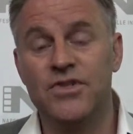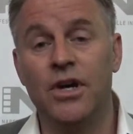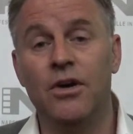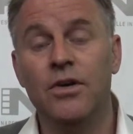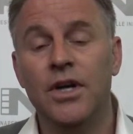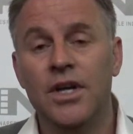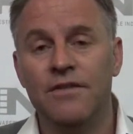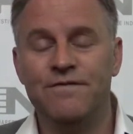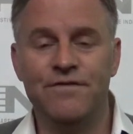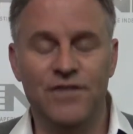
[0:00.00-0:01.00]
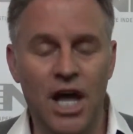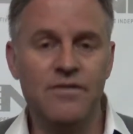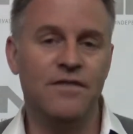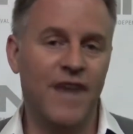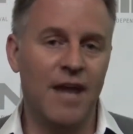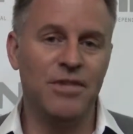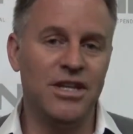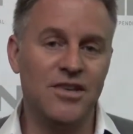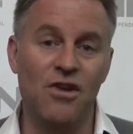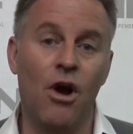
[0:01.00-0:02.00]
So love and family,
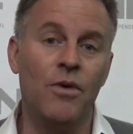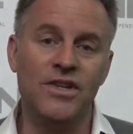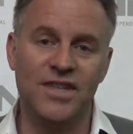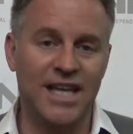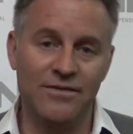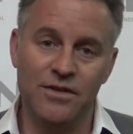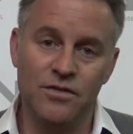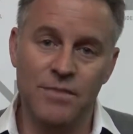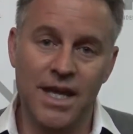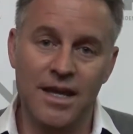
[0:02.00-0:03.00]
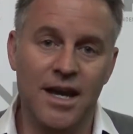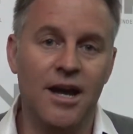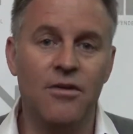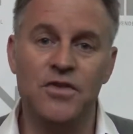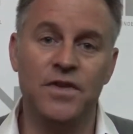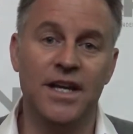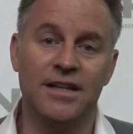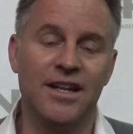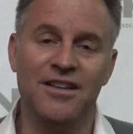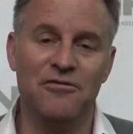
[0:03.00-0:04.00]
those are always a given for me. I always feel like
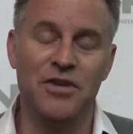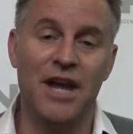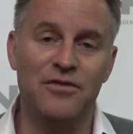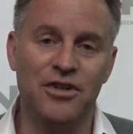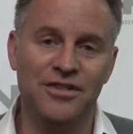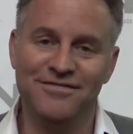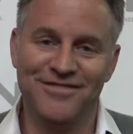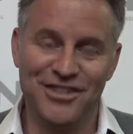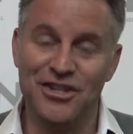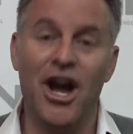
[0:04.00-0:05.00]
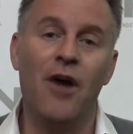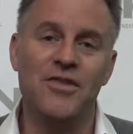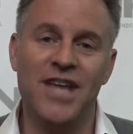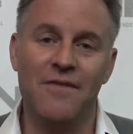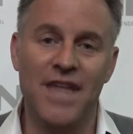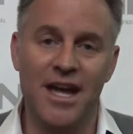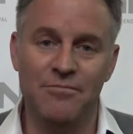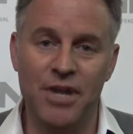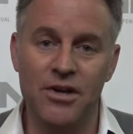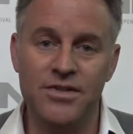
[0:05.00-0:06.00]
whenever you always have that
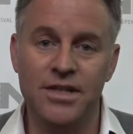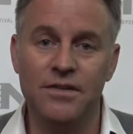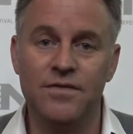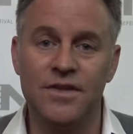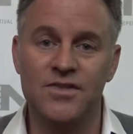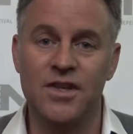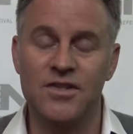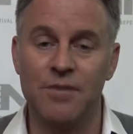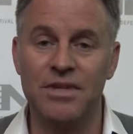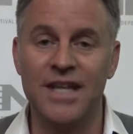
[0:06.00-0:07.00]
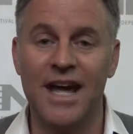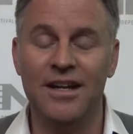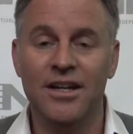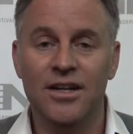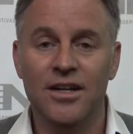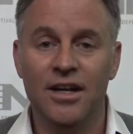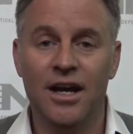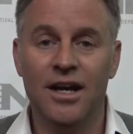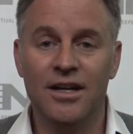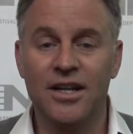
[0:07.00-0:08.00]
imperative, it's something that
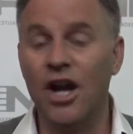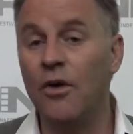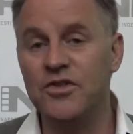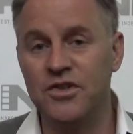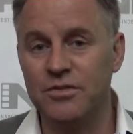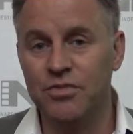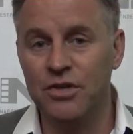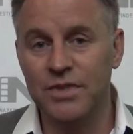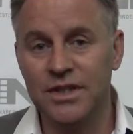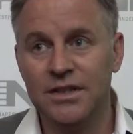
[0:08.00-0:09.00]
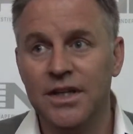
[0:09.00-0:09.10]
can always use improvement.